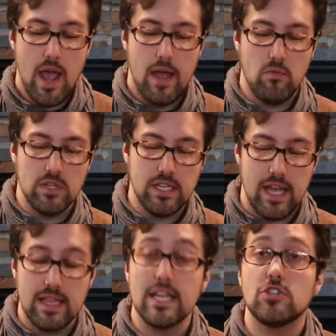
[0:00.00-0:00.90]
And once
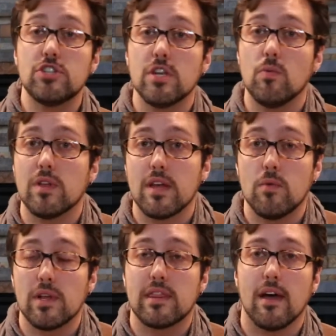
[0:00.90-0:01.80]
again, the interesting thing
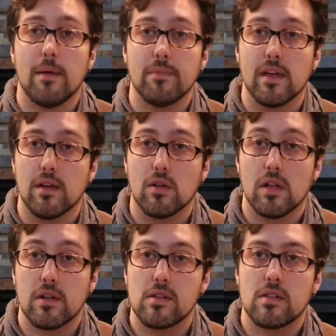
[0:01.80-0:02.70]
with
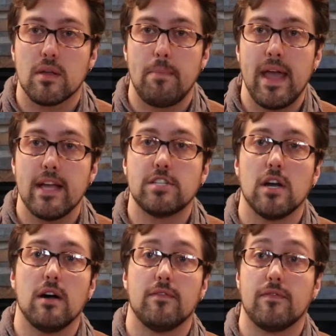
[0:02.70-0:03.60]
the Page
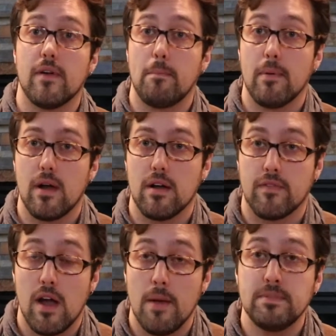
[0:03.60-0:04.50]

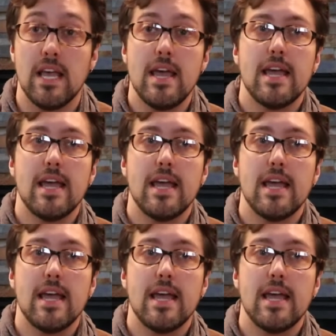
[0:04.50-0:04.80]
of Cups